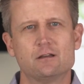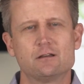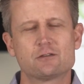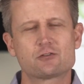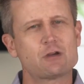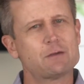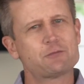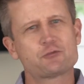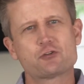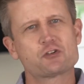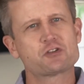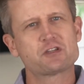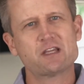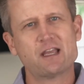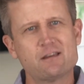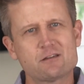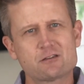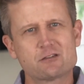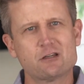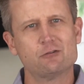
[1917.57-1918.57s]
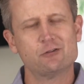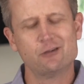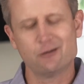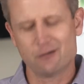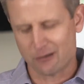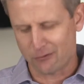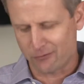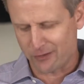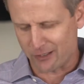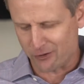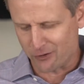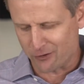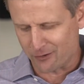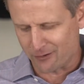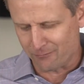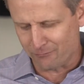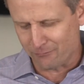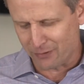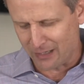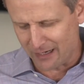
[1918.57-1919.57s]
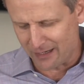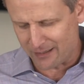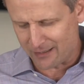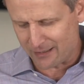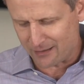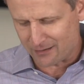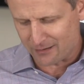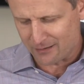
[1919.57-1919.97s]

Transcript: Scripture says, Don't you know that your body